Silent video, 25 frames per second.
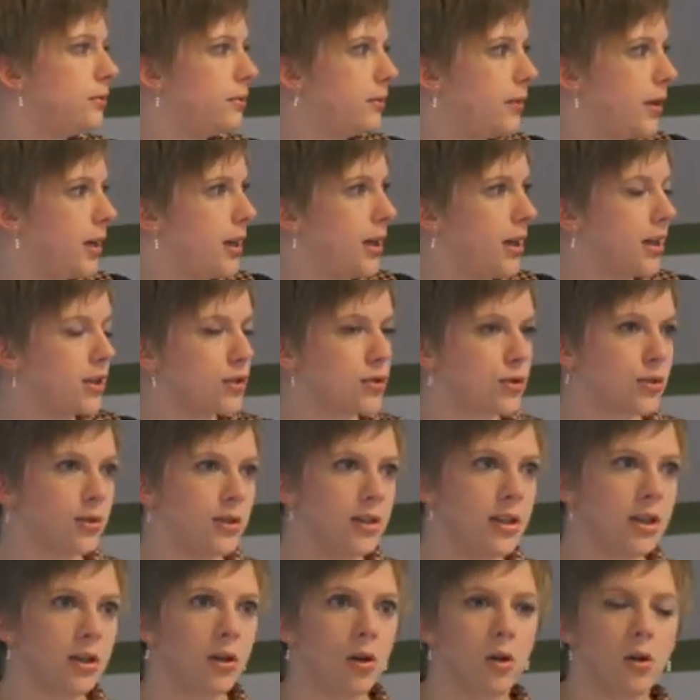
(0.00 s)

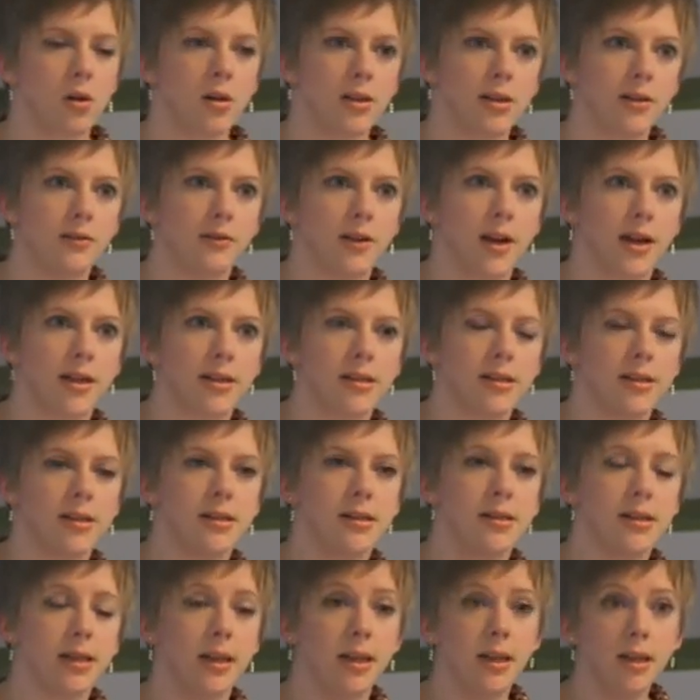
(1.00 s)
electronic
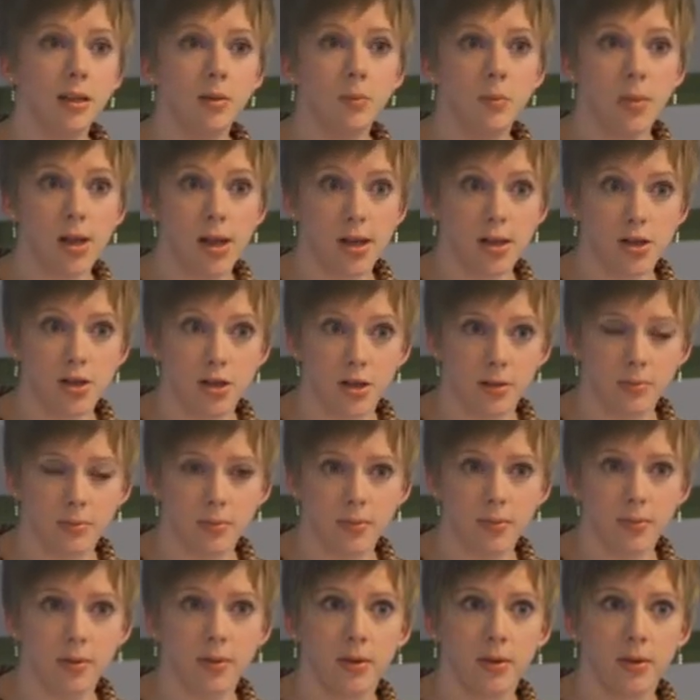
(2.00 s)
devices in Belgium,